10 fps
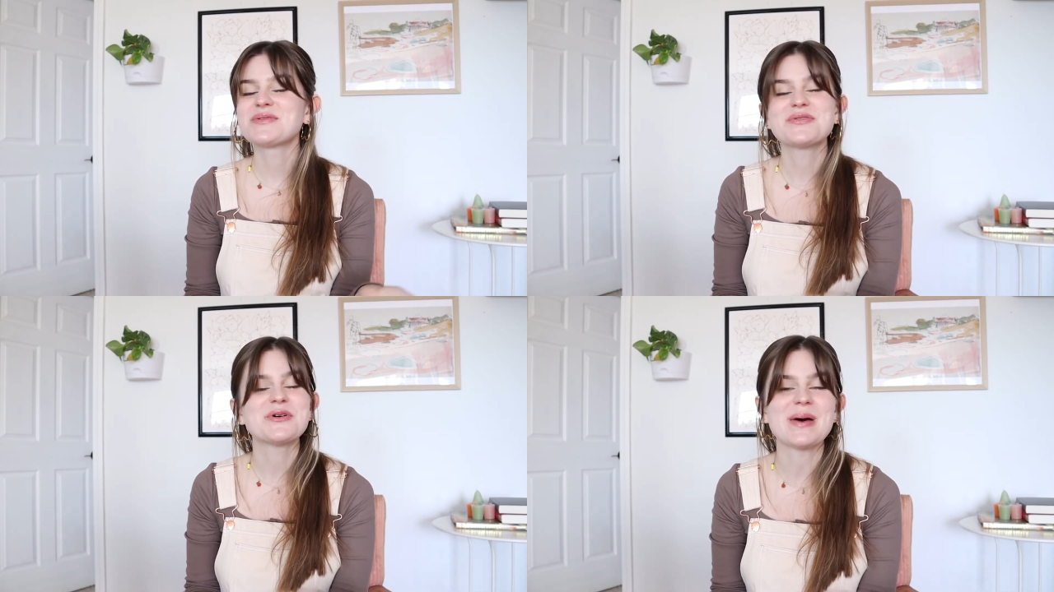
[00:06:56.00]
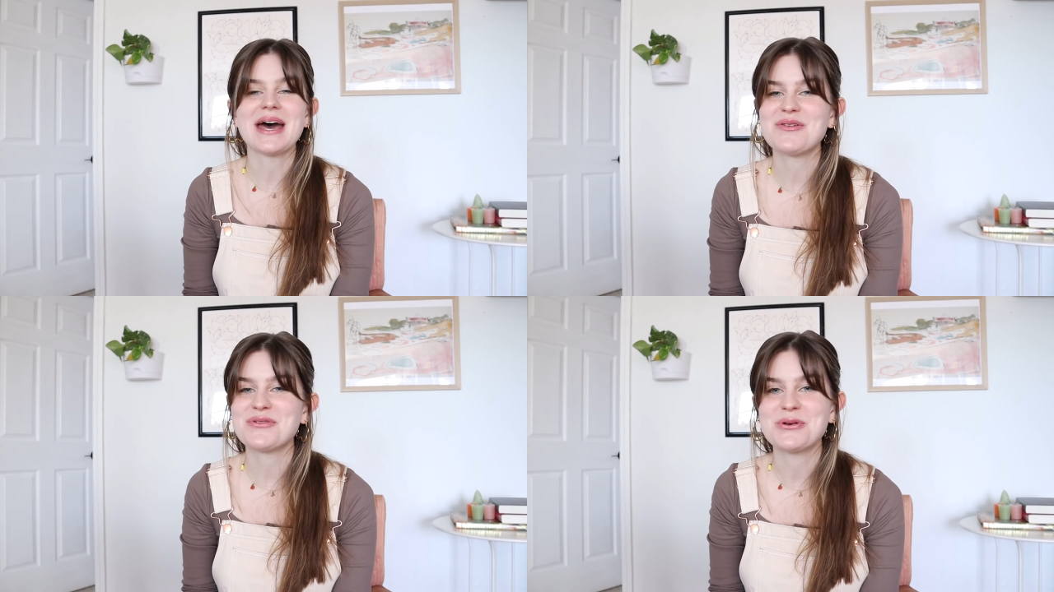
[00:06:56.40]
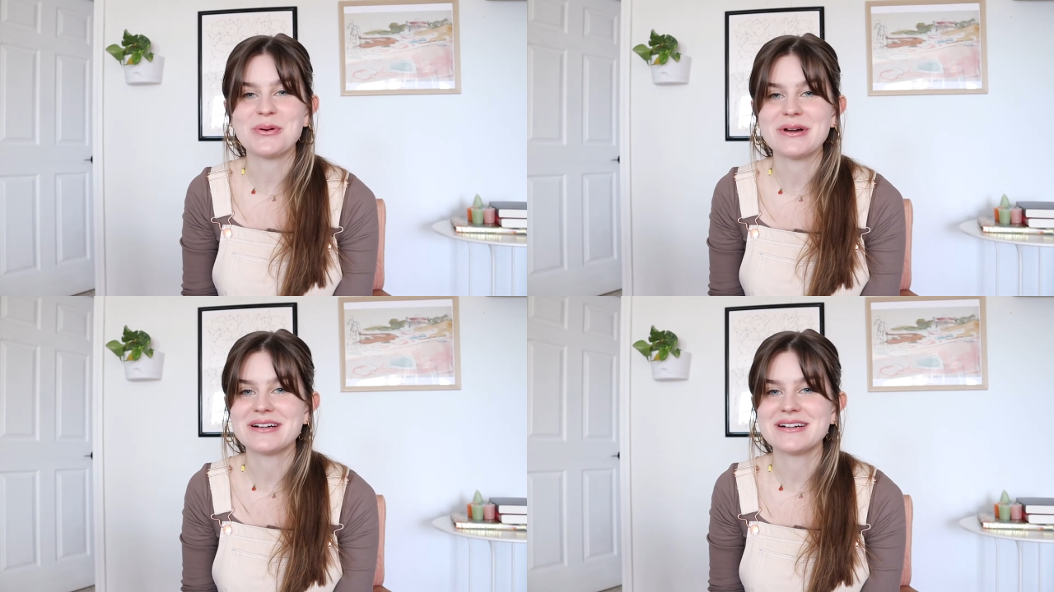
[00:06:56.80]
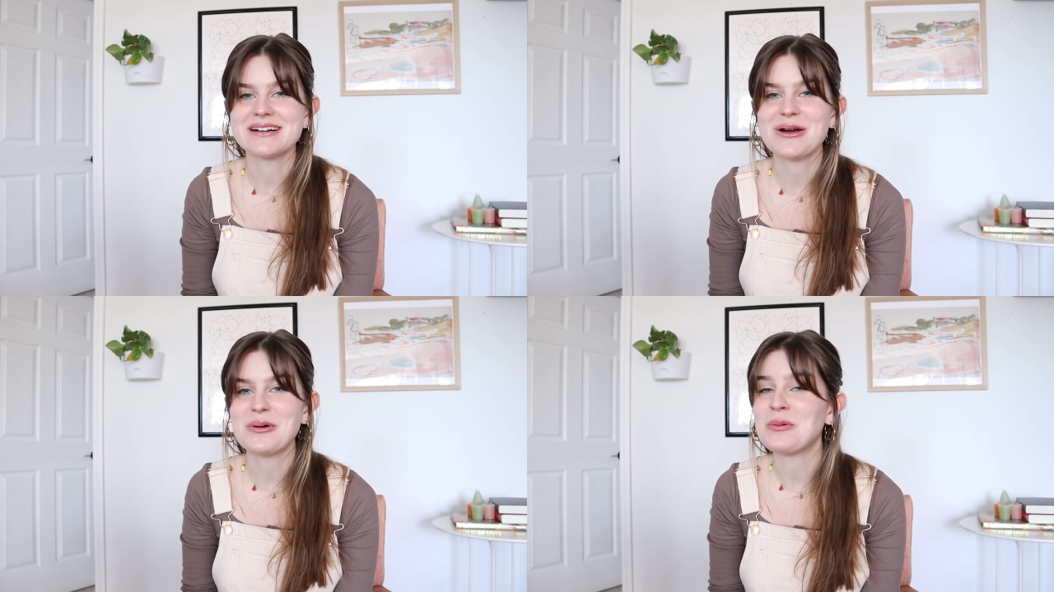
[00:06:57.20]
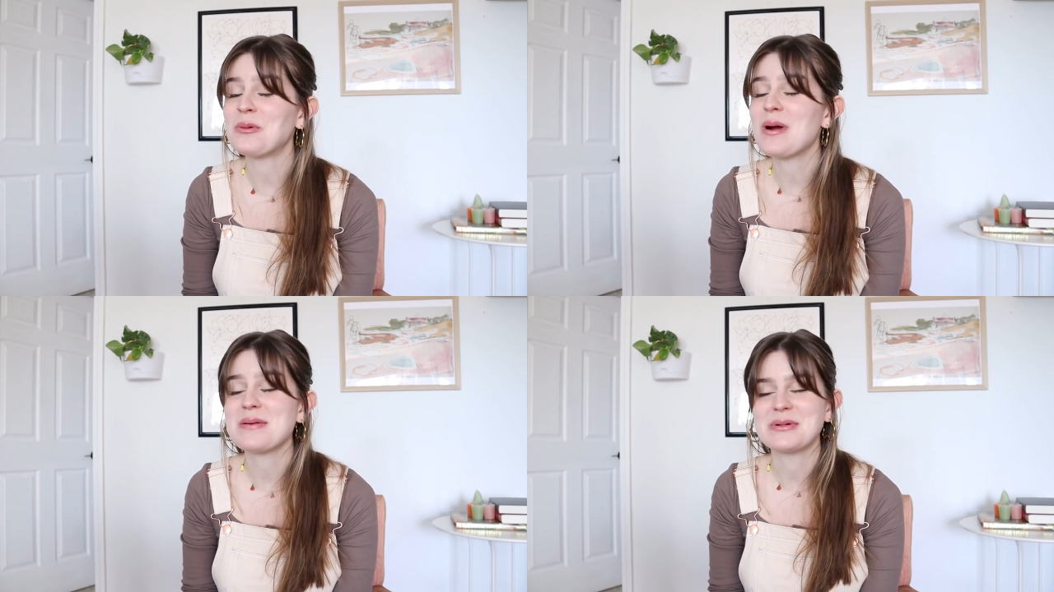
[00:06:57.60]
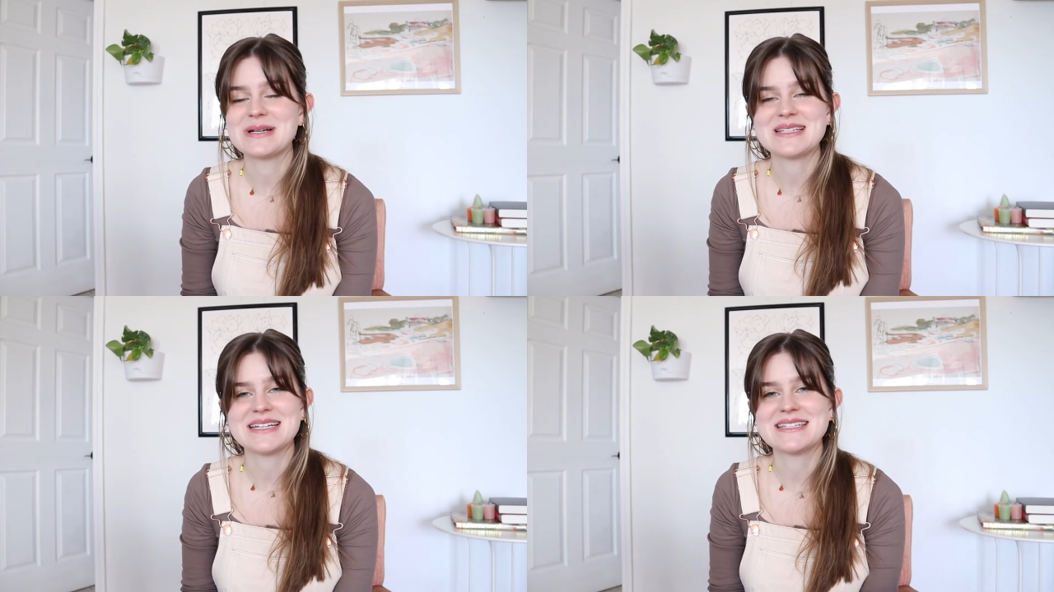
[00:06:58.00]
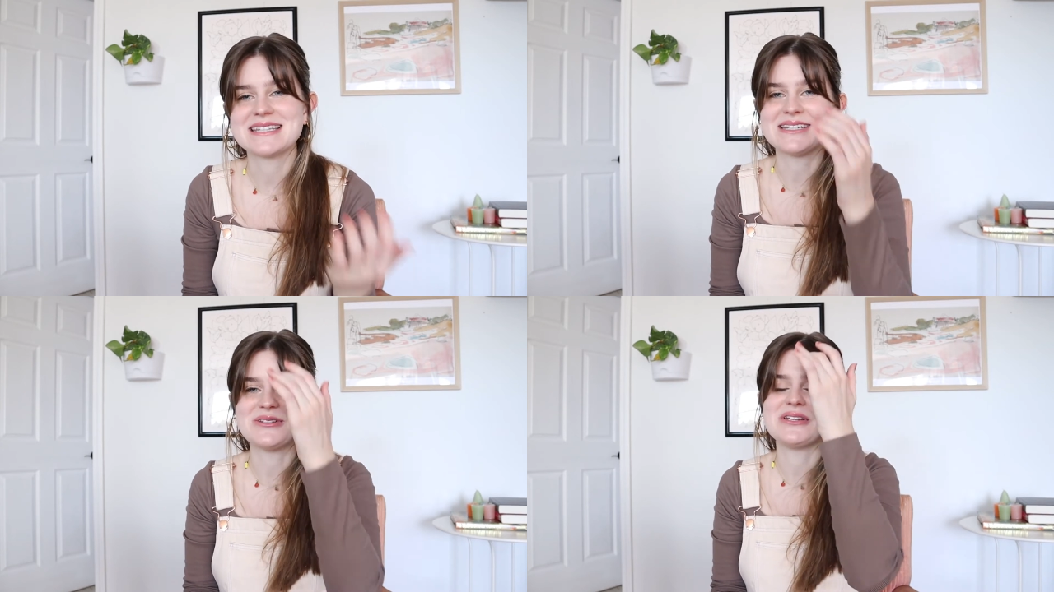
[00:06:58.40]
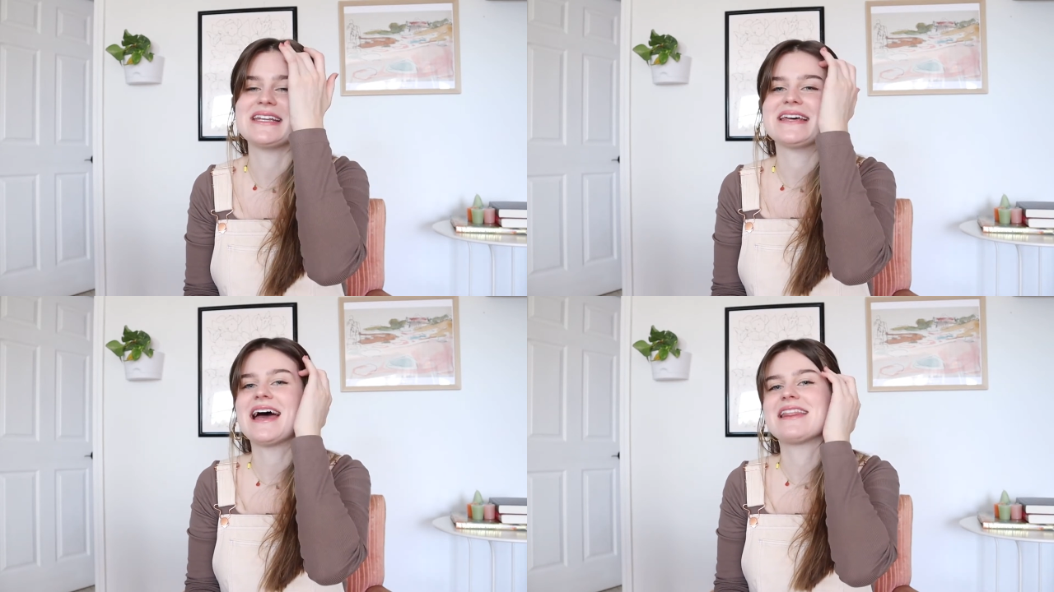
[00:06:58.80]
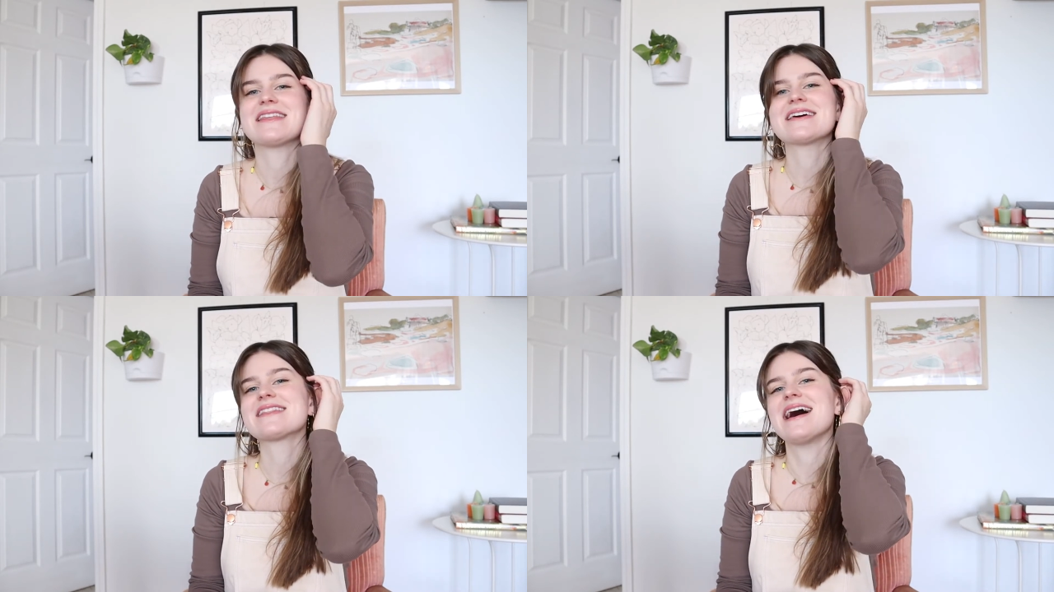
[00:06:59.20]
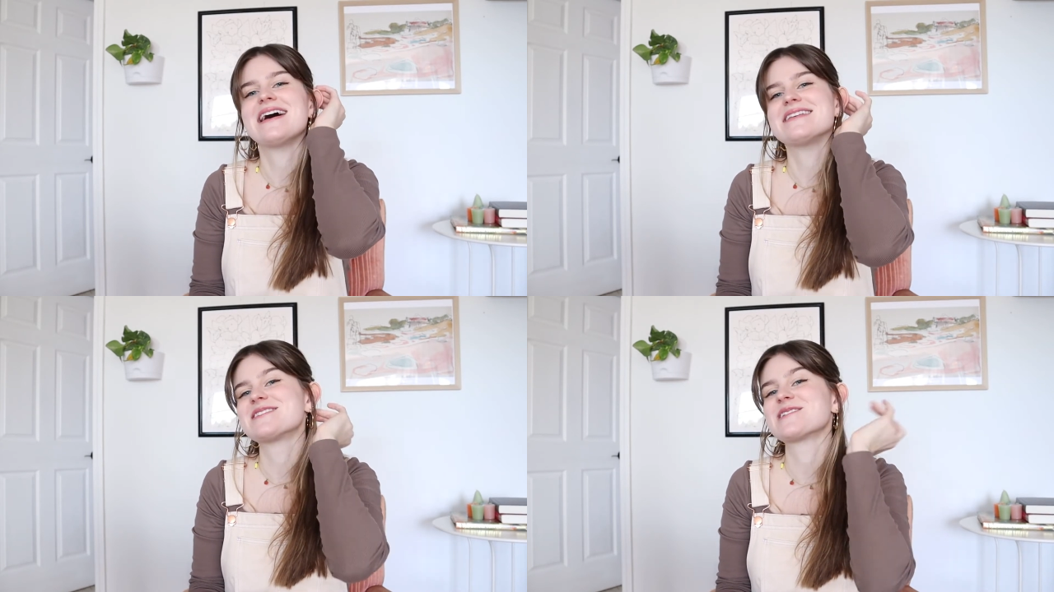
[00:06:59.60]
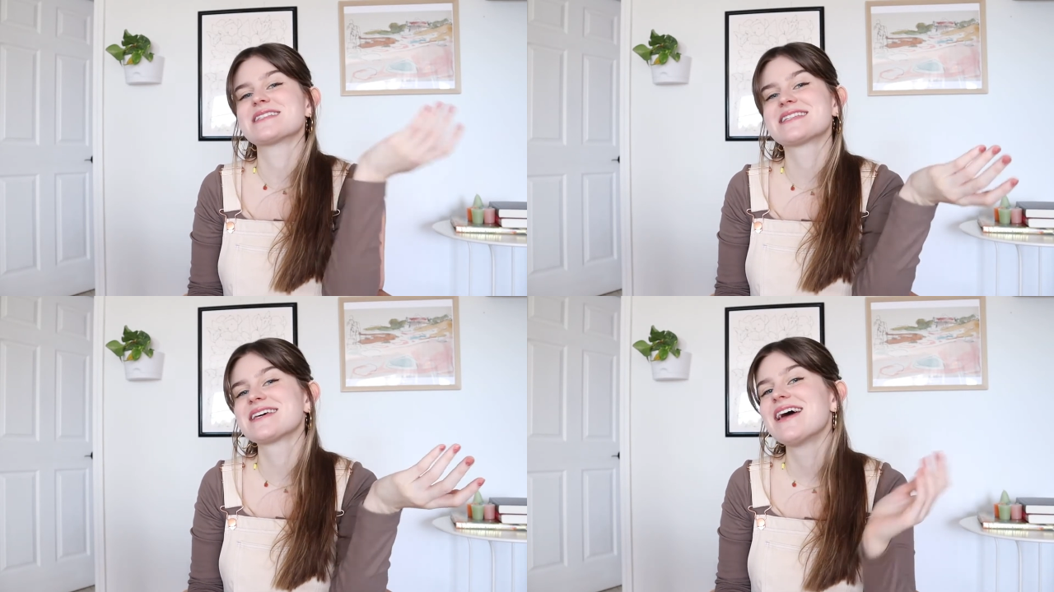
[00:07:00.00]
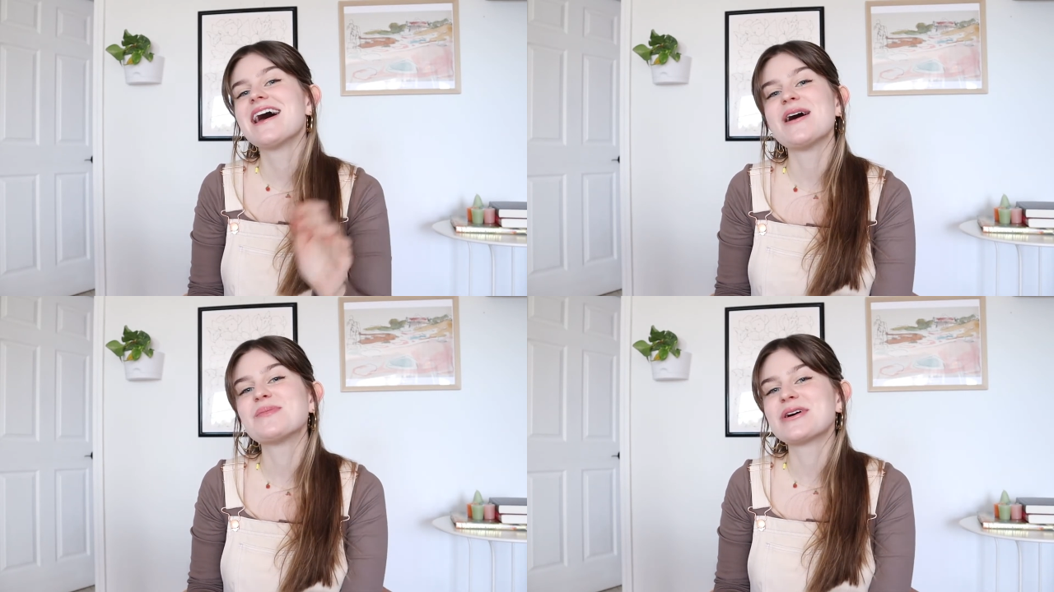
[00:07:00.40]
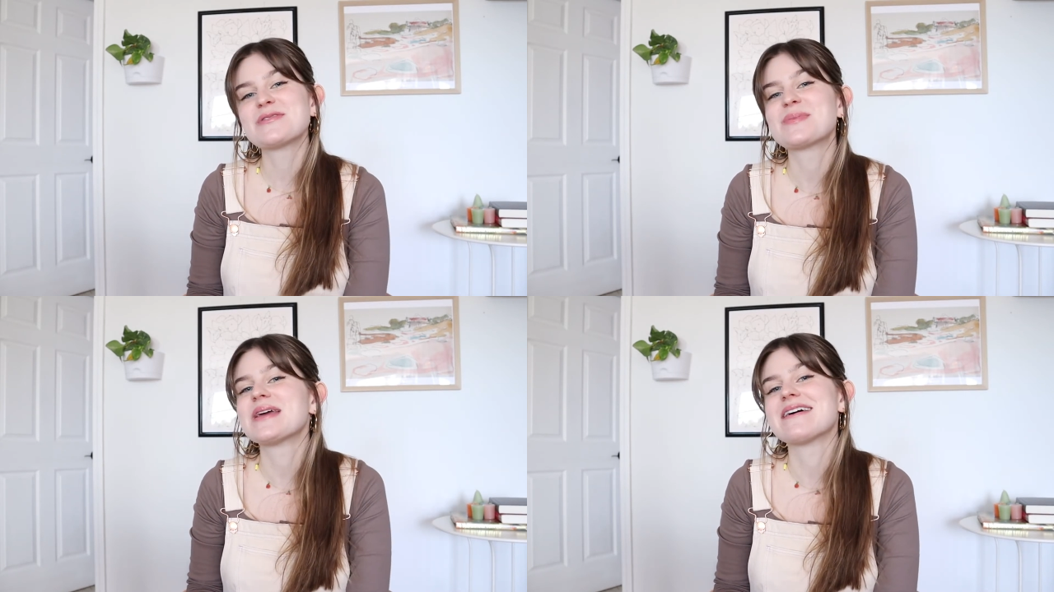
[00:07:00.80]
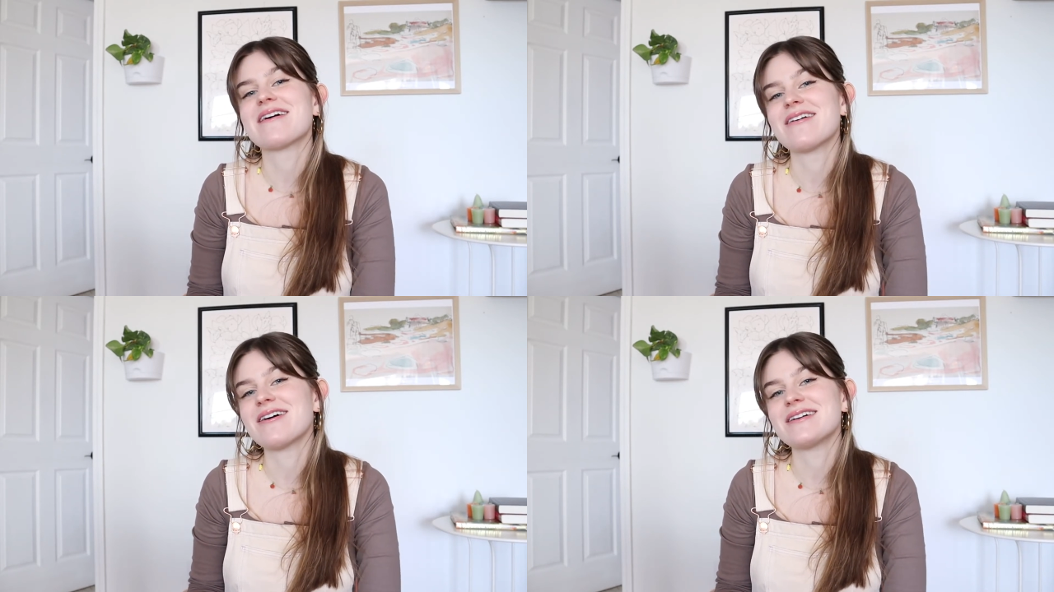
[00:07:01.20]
don't feel bad if you order way more seeds than you need. I think that is just part of being a